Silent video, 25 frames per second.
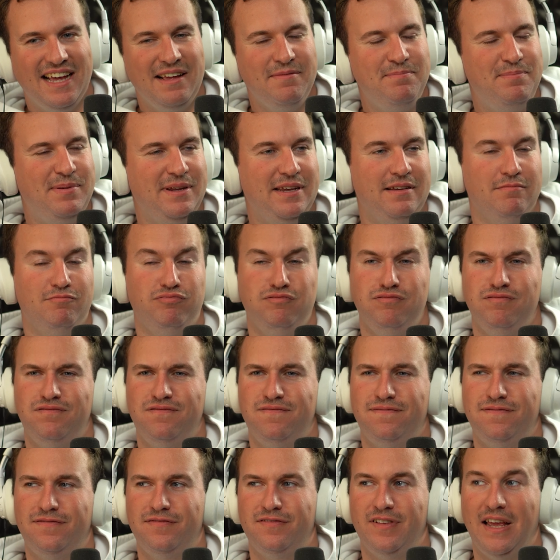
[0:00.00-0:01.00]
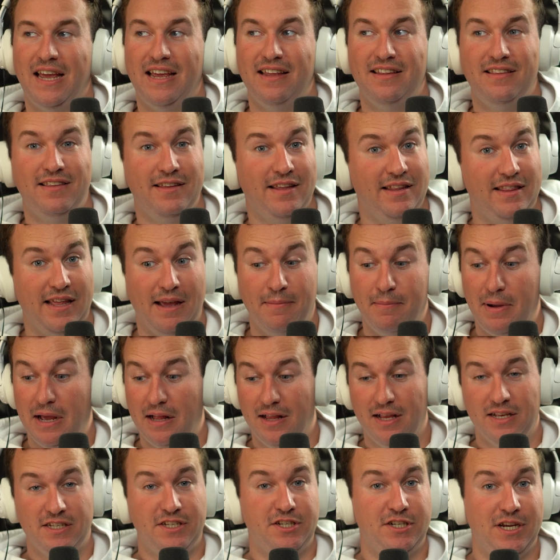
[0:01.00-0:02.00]
That'd be the
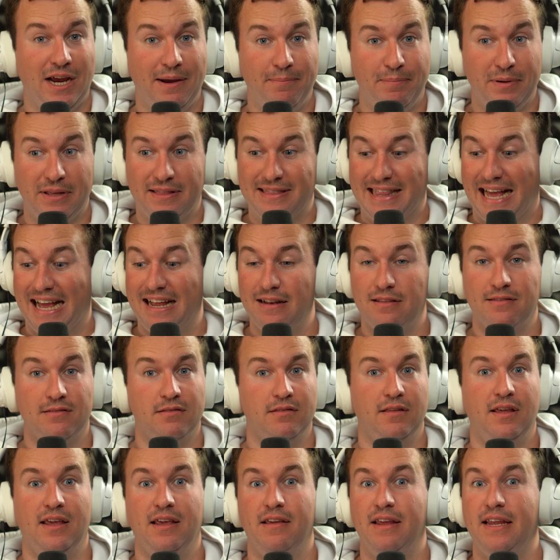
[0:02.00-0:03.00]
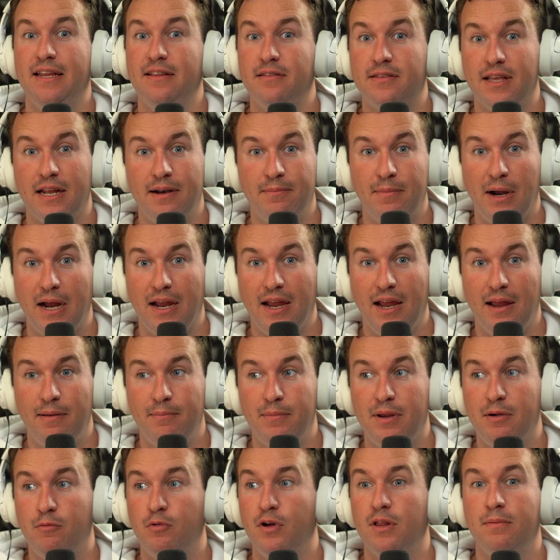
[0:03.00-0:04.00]
MLS champion. That Inter
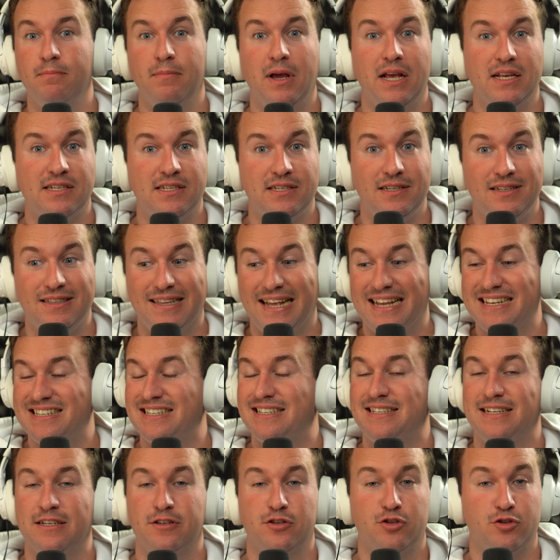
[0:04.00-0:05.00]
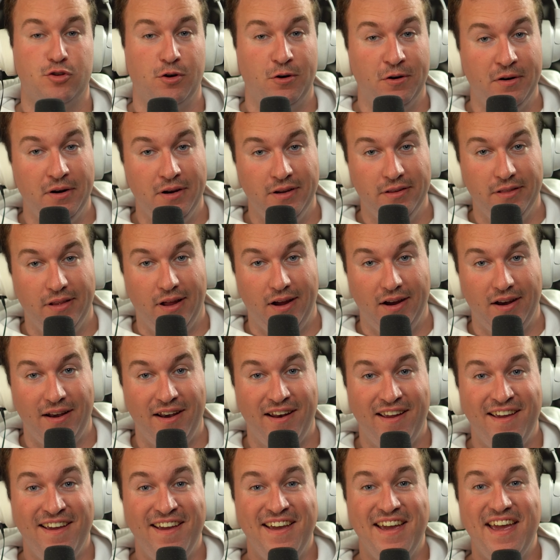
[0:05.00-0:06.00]
Miami with Messi, that's the
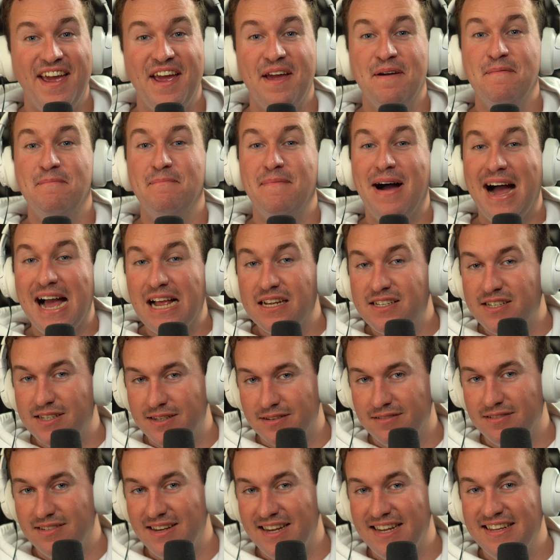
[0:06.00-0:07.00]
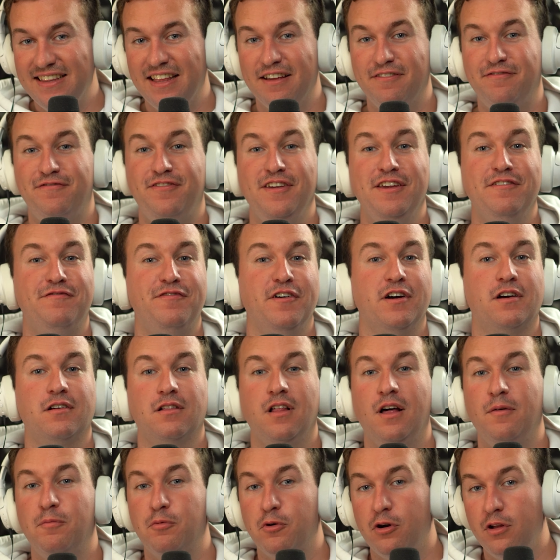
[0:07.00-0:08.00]
storyline. Imagine in the FIFA
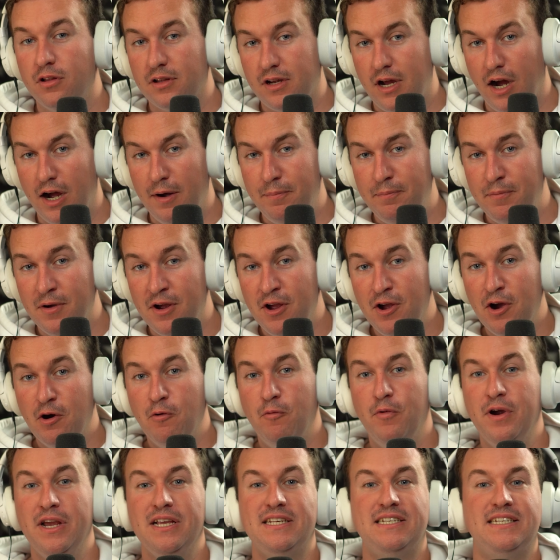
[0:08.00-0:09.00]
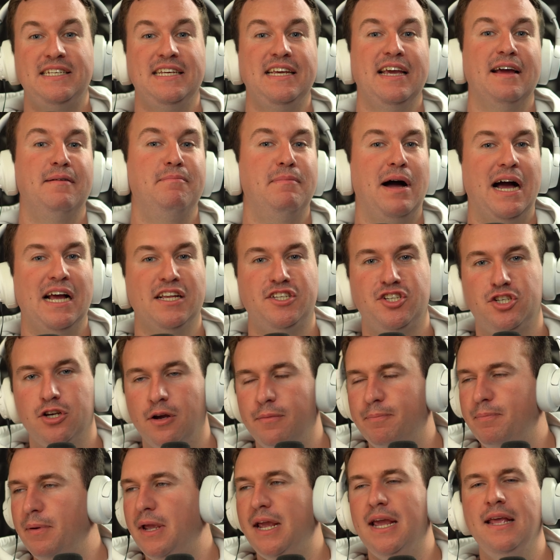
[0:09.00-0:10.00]
Club World Cup, we see a
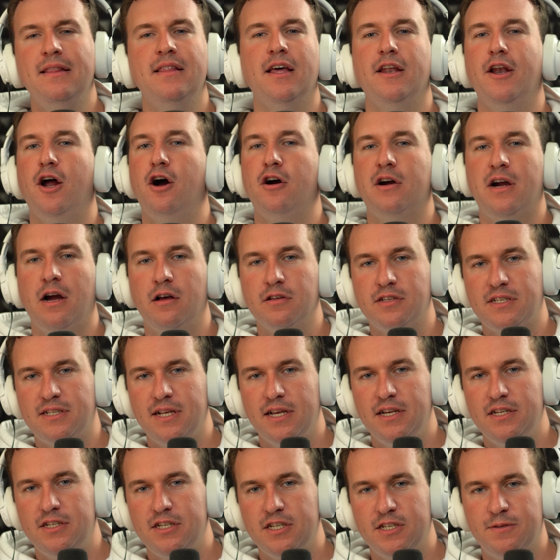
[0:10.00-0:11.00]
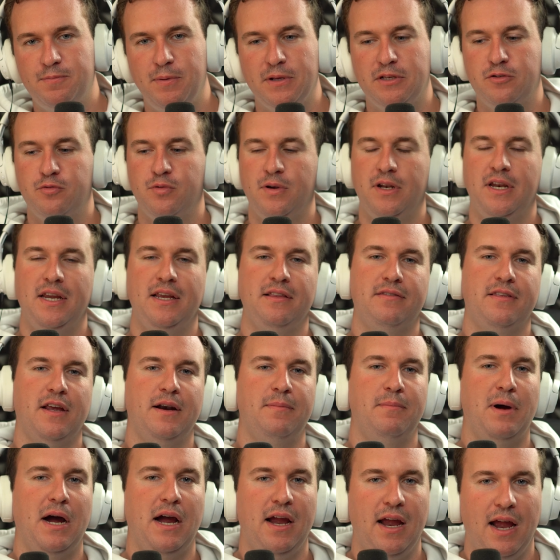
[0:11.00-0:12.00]
matchup in the knockout stages between
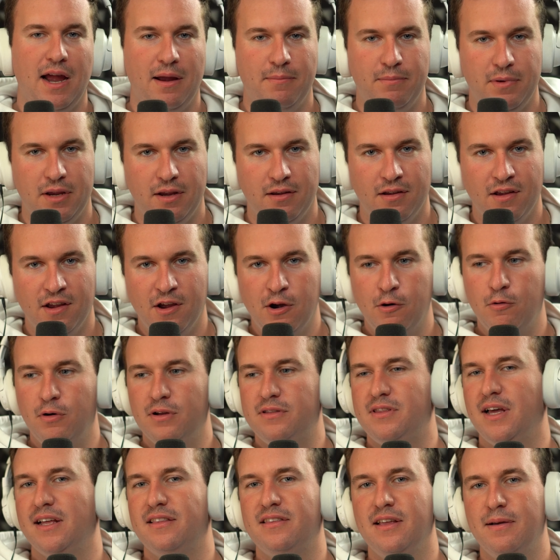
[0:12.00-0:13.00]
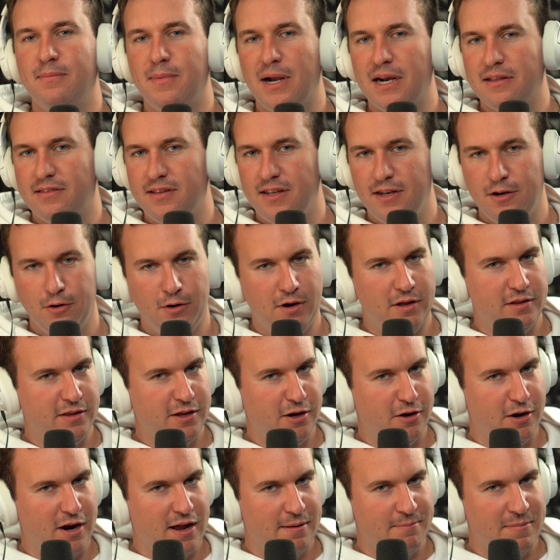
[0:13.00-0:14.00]
Inter Miami with Tata Martino
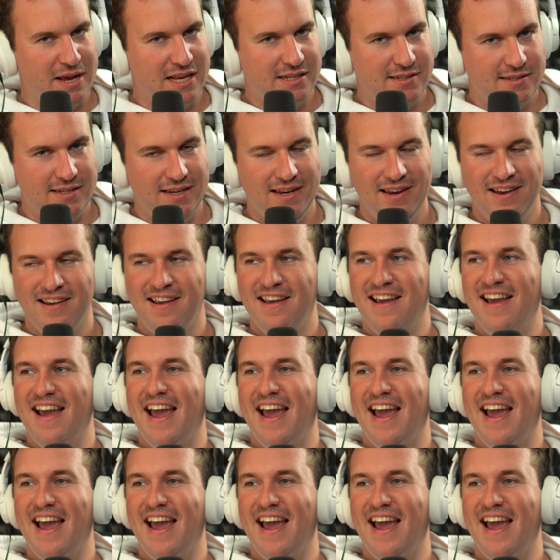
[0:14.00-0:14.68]
and Lionel Messi